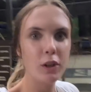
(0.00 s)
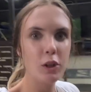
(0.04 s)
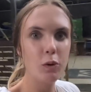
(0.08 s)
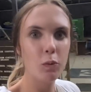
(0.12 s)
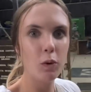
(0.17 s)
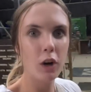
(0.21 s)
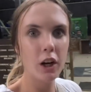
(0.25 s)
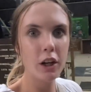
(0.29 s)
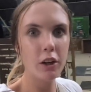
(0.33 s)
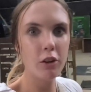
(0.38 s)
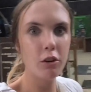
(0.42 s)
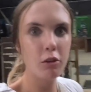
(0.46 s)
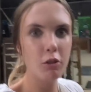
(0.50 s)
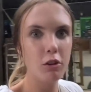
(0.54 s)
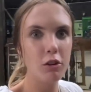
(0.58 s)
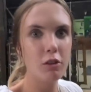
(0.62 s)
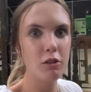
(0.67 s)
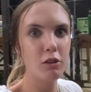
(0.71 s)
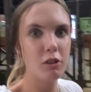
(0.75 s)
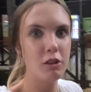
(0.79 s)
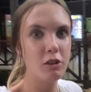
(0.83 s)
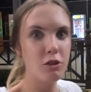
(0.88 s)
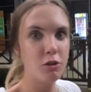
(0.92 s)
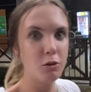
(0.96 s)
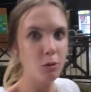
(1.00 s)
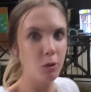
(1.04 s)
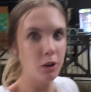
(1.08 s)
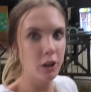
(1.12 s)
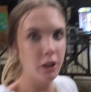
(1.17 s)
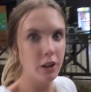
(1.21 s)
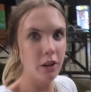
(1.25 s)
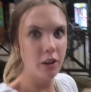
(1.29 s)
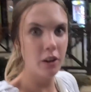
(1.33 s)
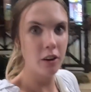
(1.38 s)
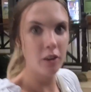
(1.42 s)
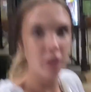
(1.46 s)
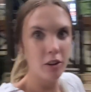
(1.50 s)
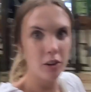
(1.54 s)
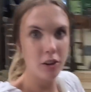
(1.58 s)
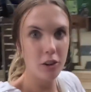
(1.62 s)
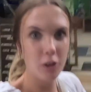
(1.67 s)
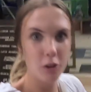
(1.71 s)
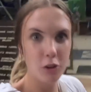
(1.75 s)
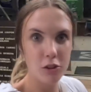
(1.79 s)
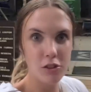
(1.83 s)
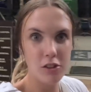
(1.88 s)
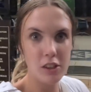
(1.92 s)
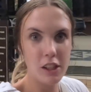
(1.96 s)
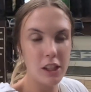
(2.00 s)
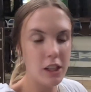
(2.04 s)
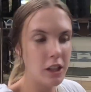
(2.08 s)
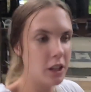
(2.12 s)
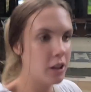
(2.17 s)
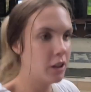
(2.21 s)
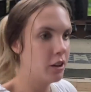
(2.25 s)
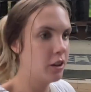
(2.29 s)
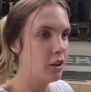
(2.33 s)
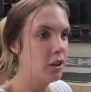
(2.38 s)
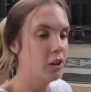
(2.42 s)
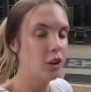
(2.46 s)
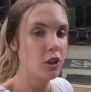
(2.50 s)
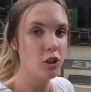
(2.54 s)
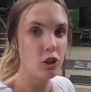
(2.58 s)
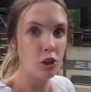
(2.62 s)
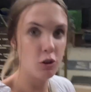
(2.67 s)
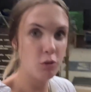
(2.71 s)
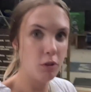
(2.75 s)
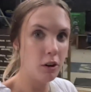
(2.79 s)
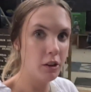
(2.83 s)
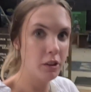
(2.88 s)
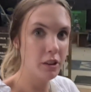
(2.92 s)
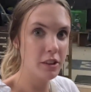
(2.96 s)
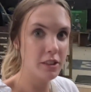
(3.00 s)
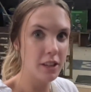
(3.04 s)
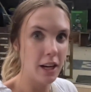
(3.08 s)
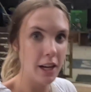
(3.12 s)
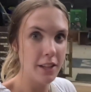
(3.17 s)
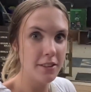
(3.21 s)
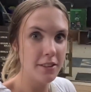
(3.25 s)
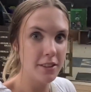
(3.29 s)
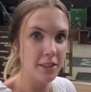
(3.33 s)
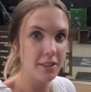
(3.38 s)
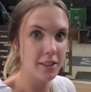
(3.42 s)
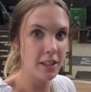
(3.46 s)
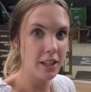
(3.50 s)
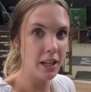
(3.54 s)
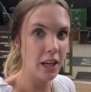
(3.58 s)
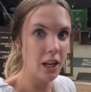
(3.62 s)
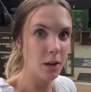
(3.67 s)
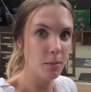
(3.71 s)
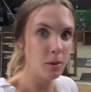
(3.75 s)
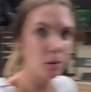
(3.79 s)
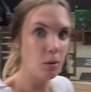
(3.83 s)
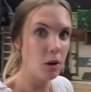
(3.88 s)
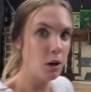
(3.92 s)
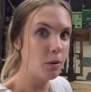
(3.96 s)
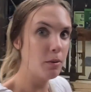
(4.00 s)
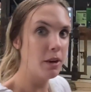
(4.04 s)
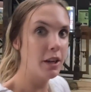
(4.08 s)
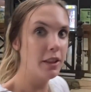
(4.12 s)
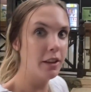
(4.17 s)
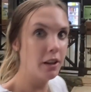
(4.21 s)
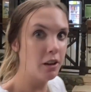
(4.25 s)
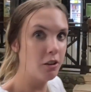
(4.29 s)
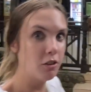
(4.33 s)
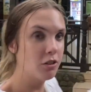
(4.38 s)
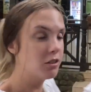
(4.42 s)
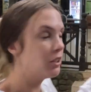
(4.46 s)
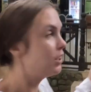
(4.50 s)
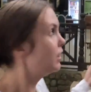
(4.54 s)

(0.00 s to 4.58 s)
you walk through the resort, you'll see, just follow the signs that say Canopy Walkway, and then you'll see